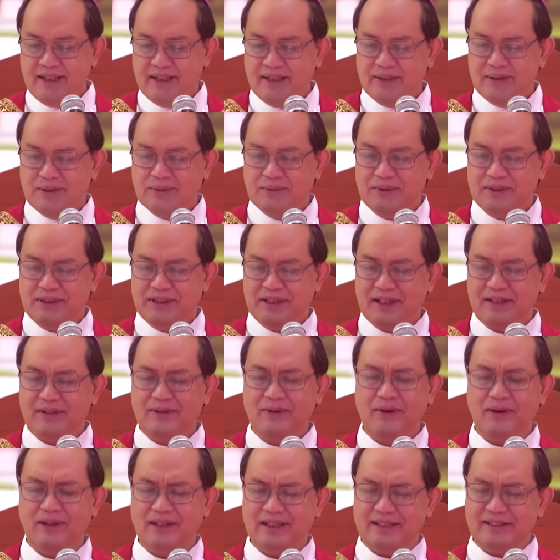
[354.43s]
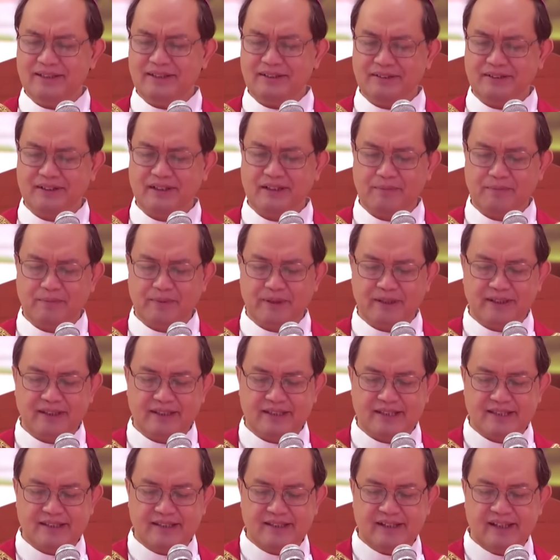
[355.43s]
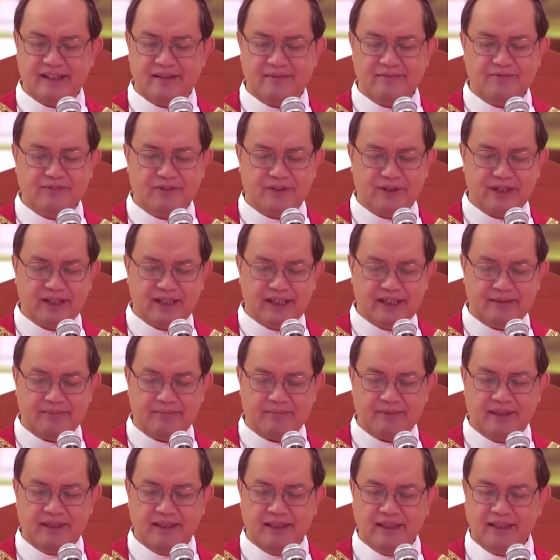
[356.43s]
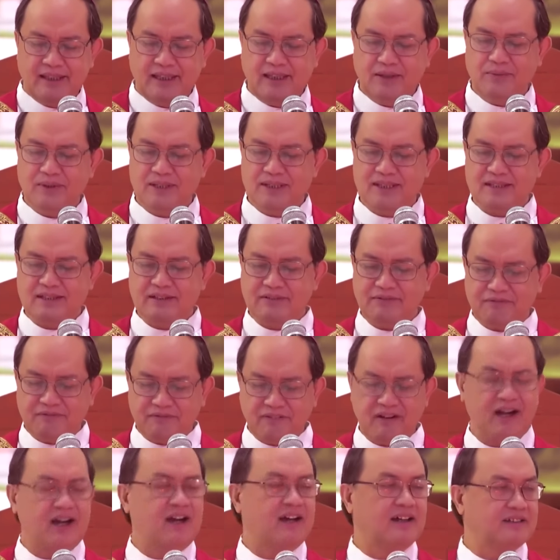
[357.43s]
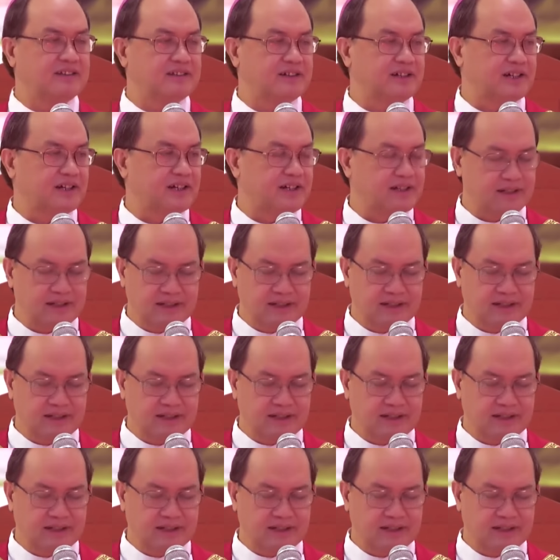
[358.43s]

who would recall and interpret his dream for him. He was the father